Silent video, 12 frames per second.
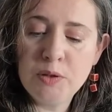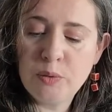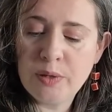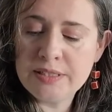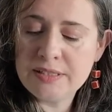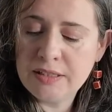
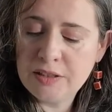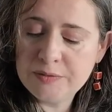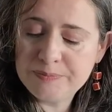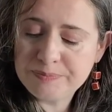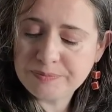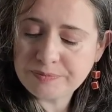quite a
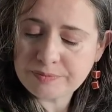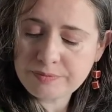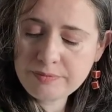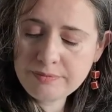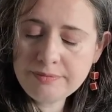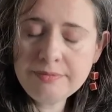lot,
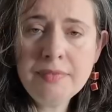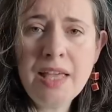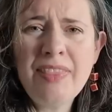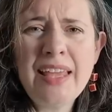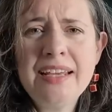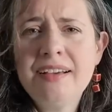and
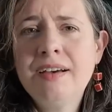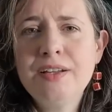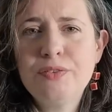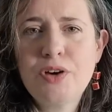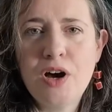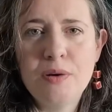then it kind of
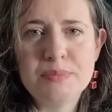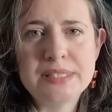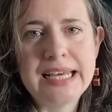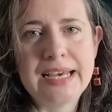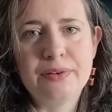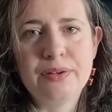calms
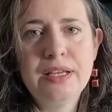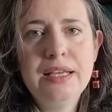down.